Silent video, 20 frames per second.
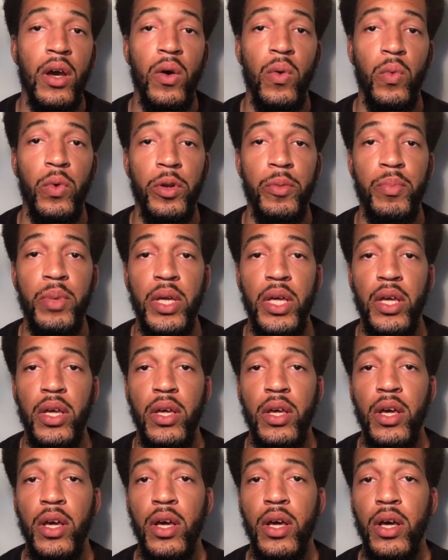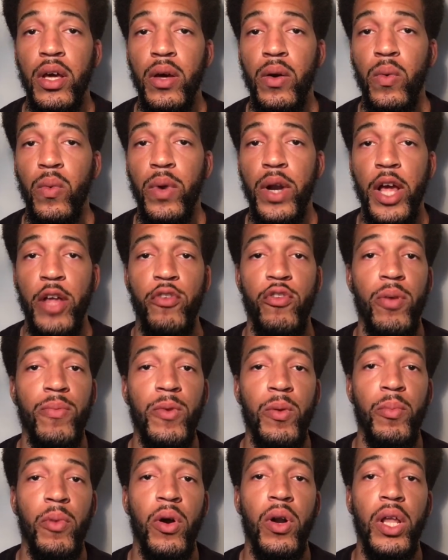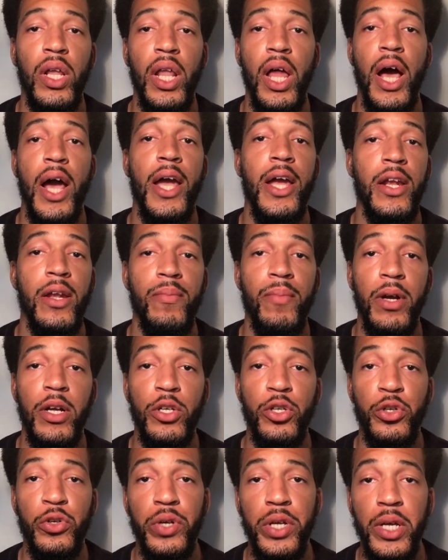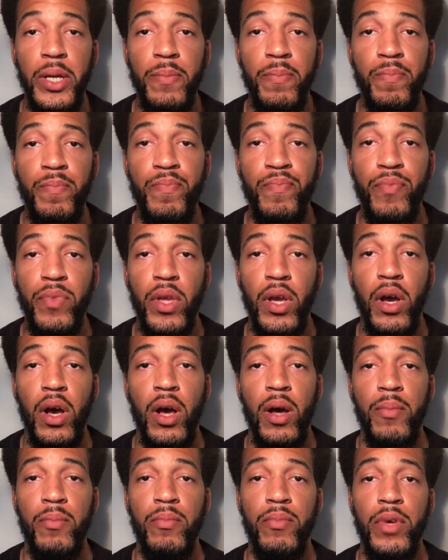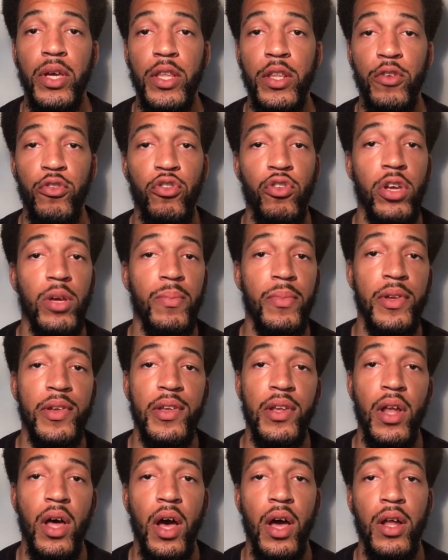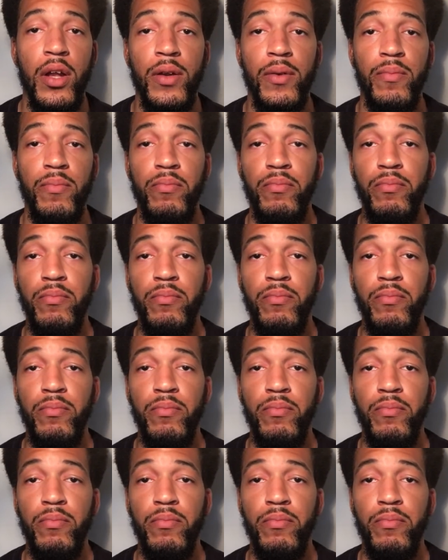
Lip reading: would be when I dreamt about a lion in my dream. In the dream, it's not